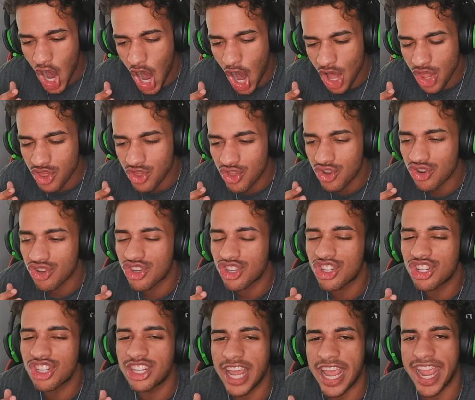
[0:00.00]

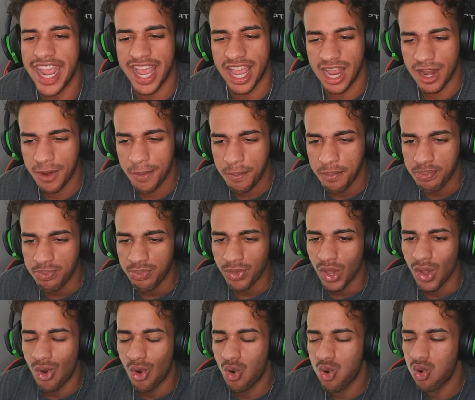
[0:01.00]
understand
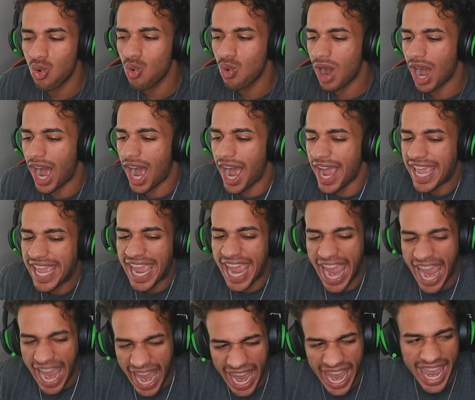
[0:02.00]
who I
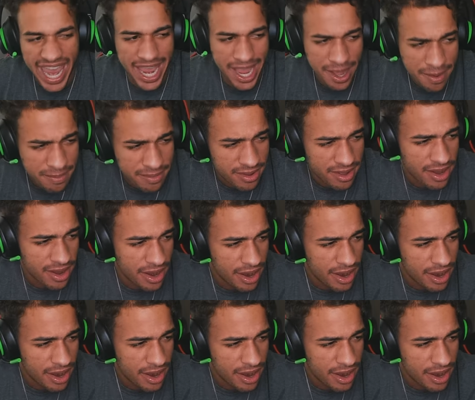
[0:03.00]
am?